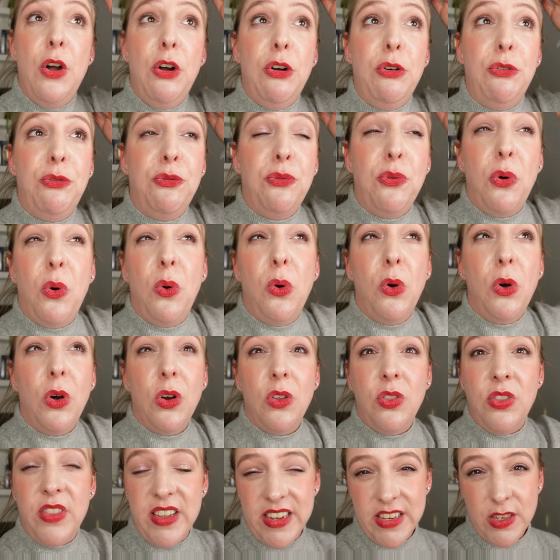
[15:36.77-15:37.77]
for
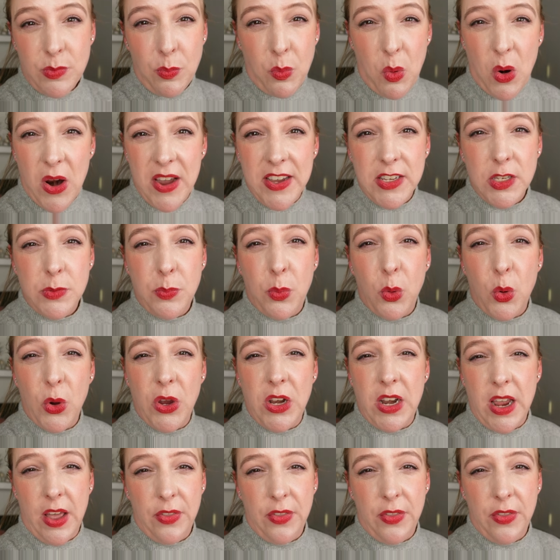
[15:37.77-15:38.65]
this price point